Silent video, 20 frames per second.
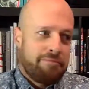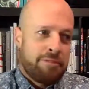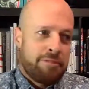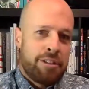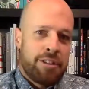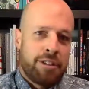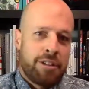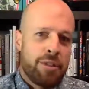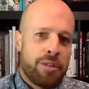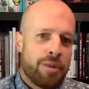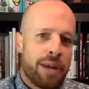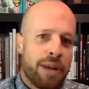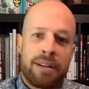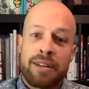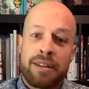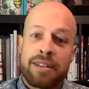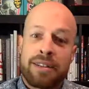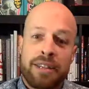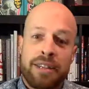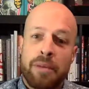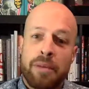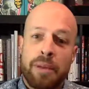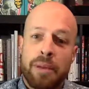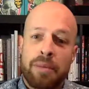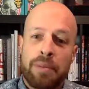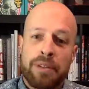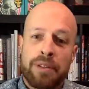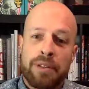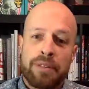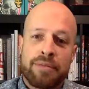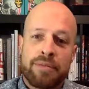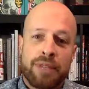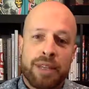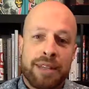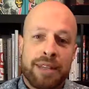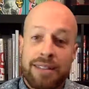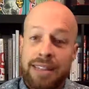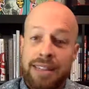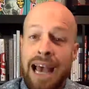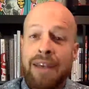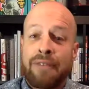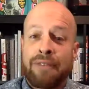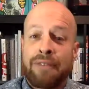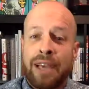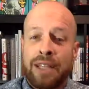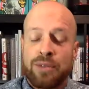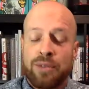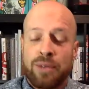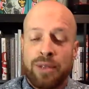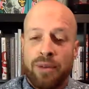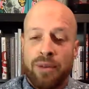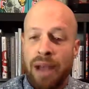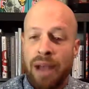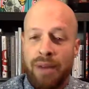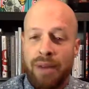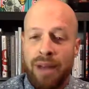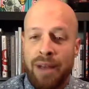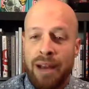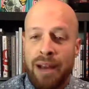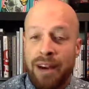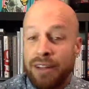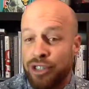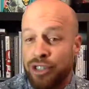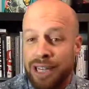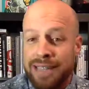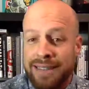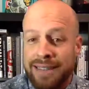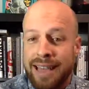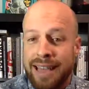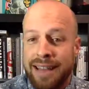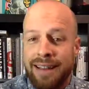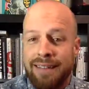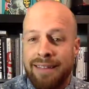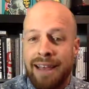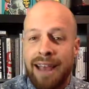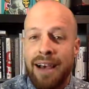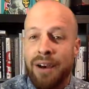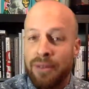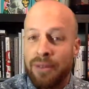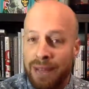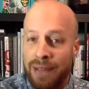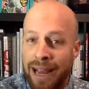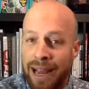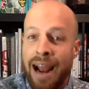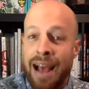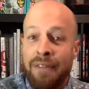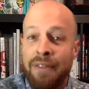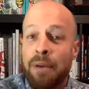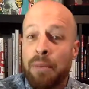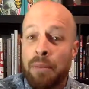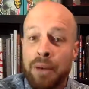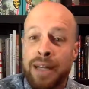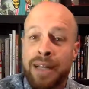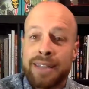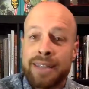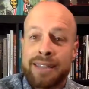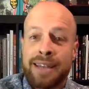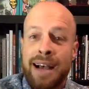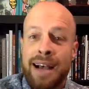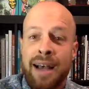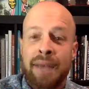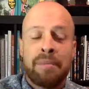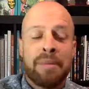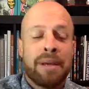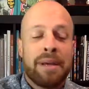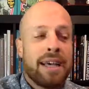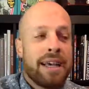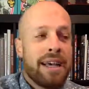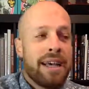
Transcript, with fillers: you rarely see people with a sad face when they're riding around on a jet ski that they own. They're having a pretty good time.